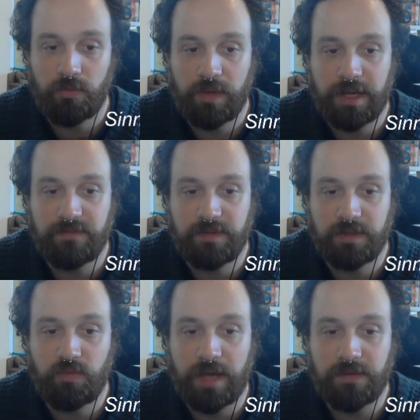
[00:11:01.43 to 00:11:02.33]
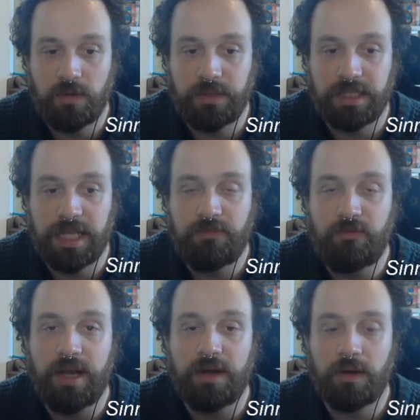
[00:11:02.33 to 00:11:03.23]
we have told it if
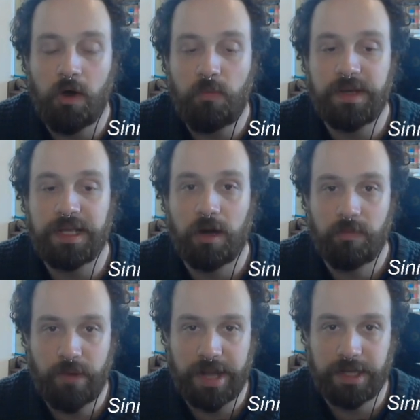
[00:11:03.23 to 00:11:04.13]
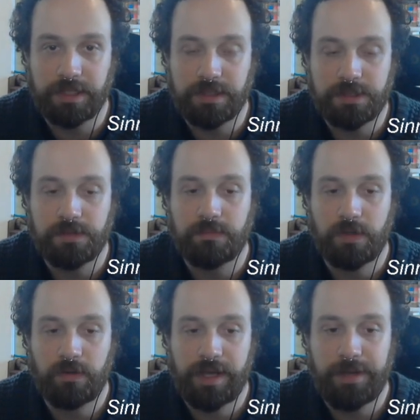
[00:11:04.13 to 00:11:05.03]
we are opening our brackets,
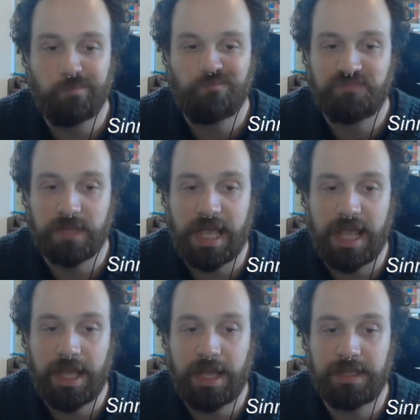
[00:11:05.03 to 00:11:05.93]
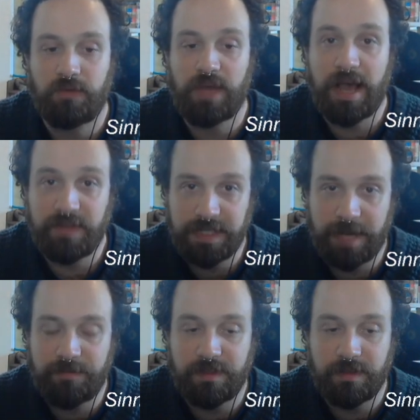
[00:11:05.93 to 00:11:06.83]
okay, and then we have a
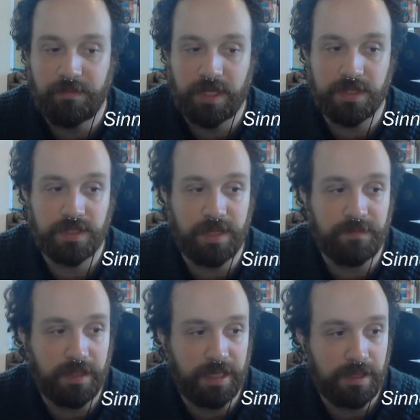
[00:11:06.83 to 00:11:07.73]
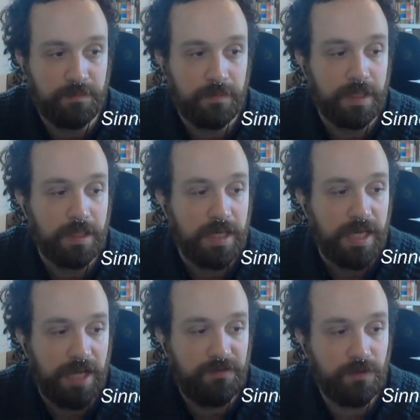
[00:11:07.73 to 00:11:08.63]
depth, because some, like,
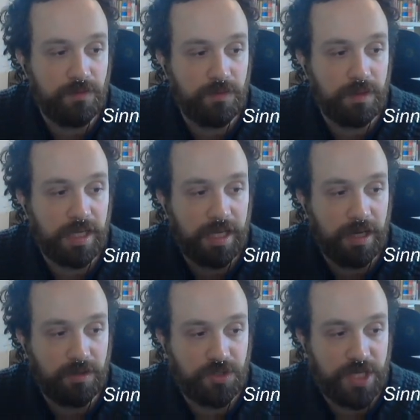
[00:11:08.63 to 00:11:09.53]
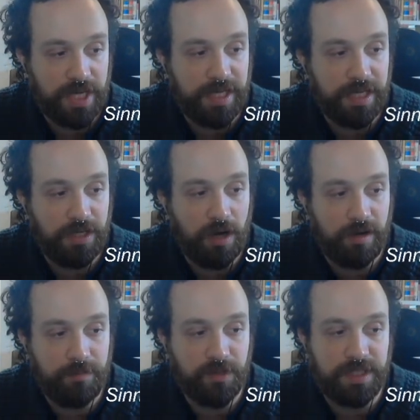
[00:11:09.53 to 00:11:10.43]
if you are checking in our
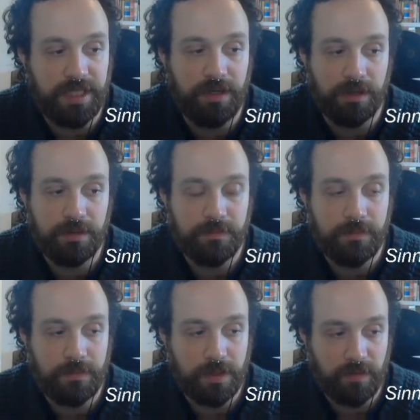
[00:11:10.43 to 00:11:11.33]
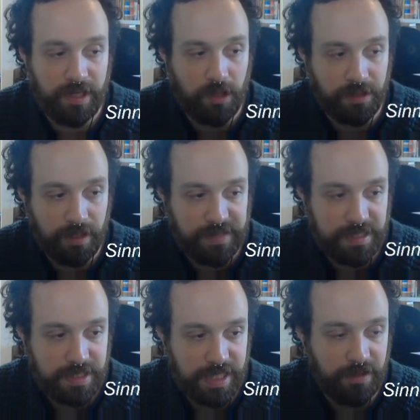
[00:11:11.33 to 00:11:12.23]
input here, right on the left
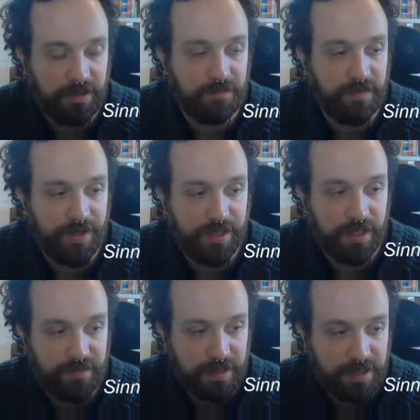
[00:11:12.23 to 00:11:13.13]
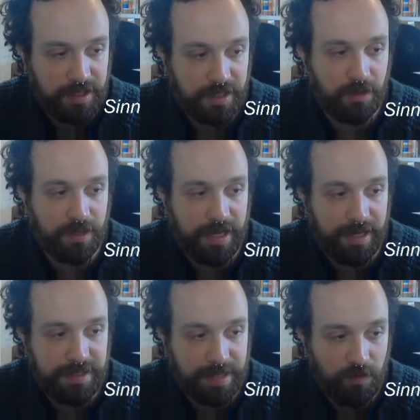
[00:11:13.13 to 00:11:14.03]
hand side, at the very left hand side here on
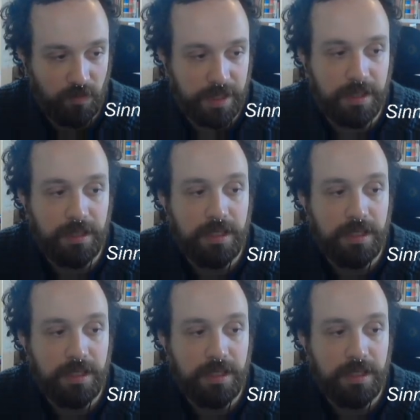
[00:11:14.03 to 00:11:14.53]
example 1,